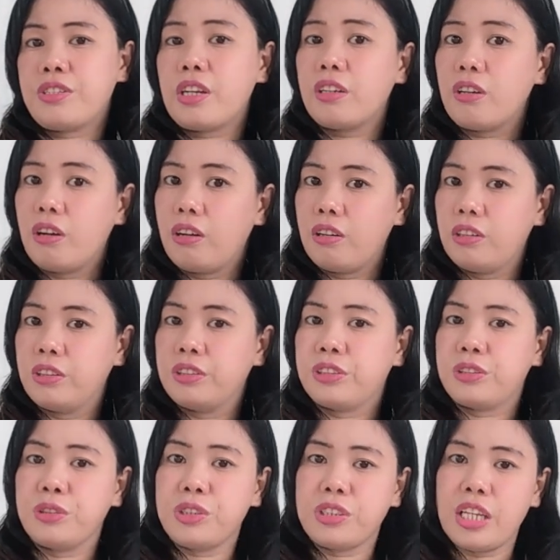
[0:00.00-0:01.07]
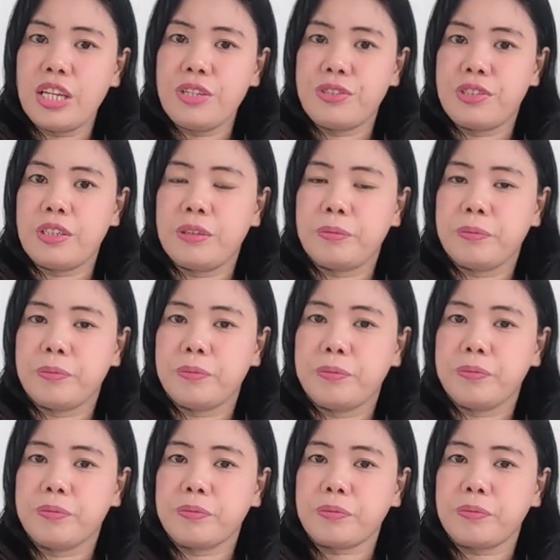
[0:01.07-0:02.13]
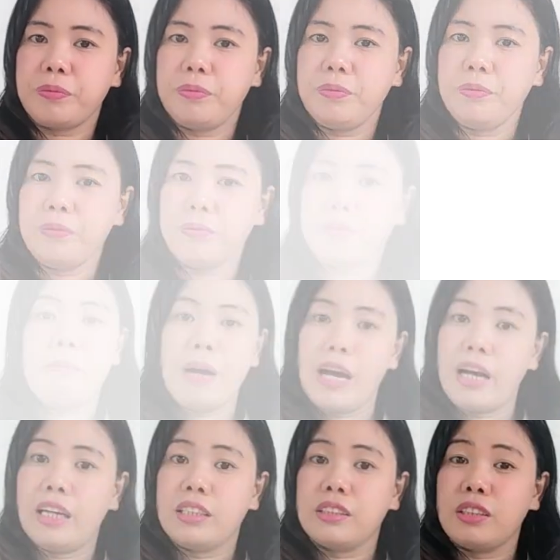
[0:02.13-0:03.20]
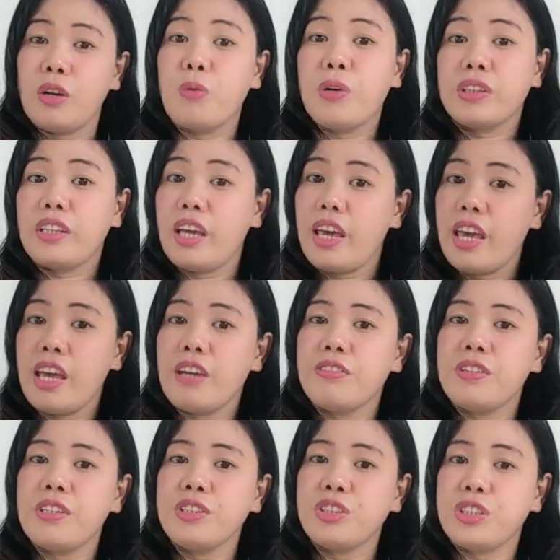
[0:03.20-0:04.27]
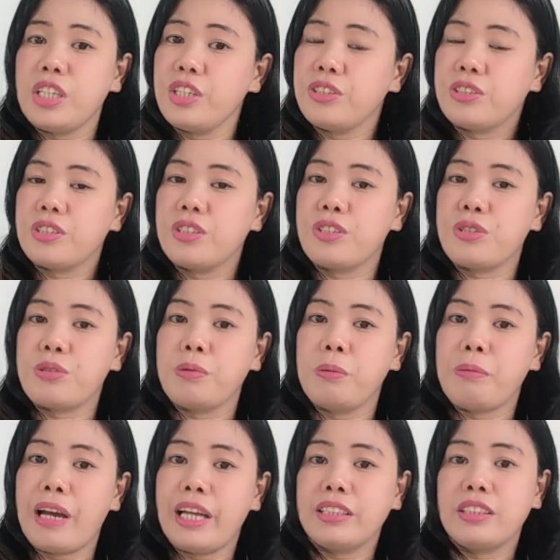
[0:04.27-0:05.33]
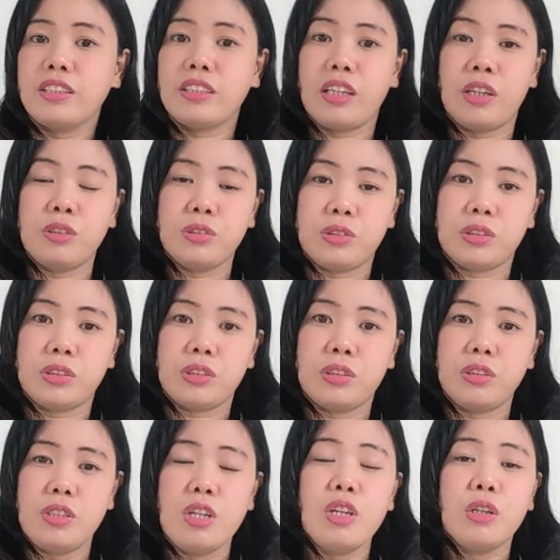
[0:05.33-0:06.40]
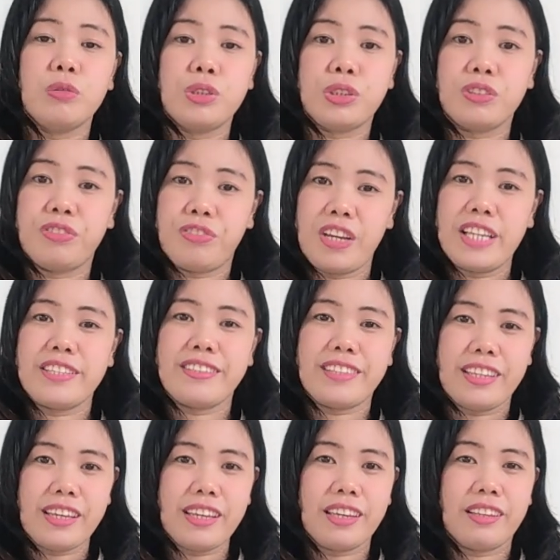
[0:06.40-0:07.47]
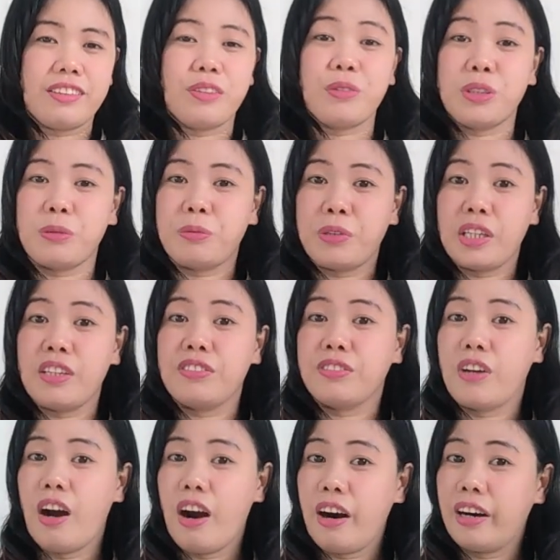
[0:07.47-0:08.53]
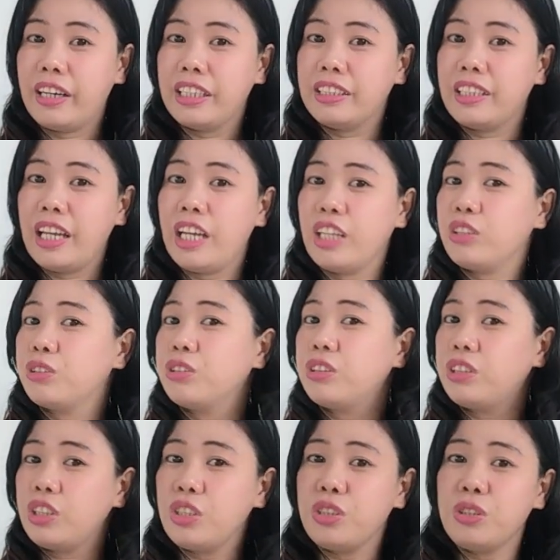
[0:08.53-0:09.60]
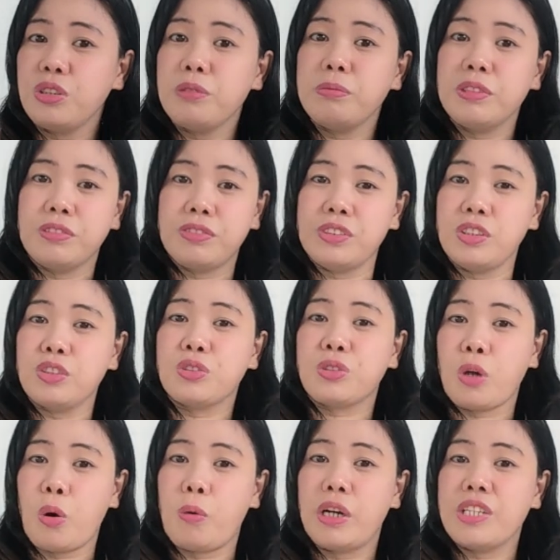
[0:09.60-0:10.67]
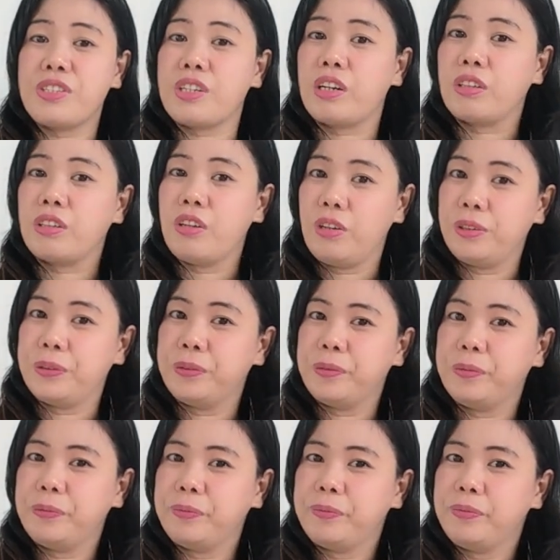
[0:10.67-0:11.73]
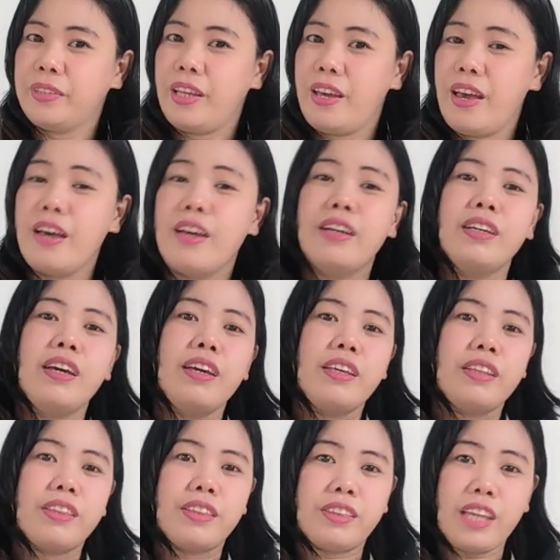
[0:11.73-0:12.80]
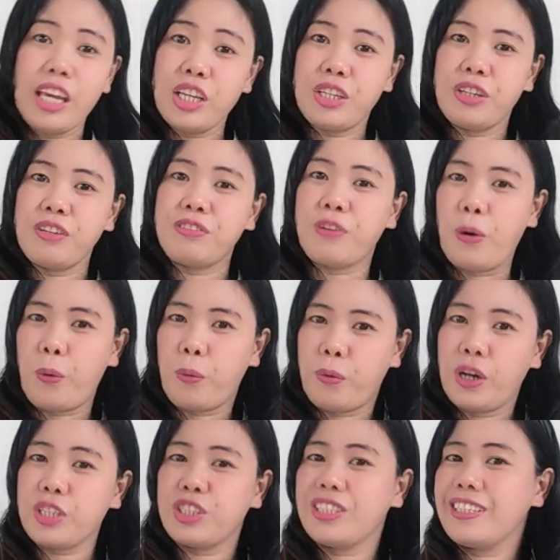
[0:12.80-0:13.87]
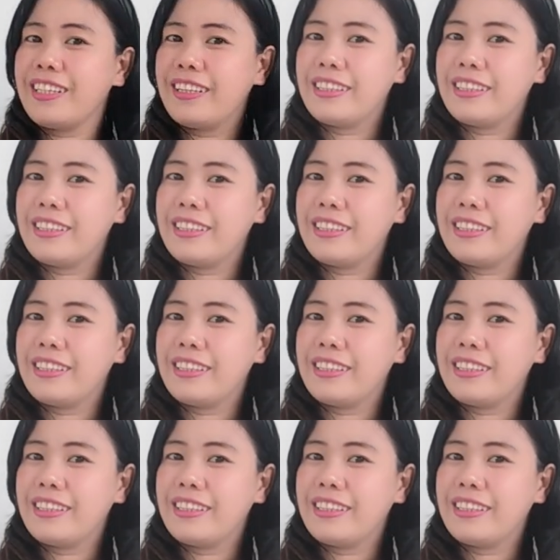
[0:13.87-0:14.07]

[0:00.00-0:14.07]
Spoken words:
are also changing. But whatever changes we might encounter, we should face it with a brave heart and continue moving towards our goal. Thank you for watching and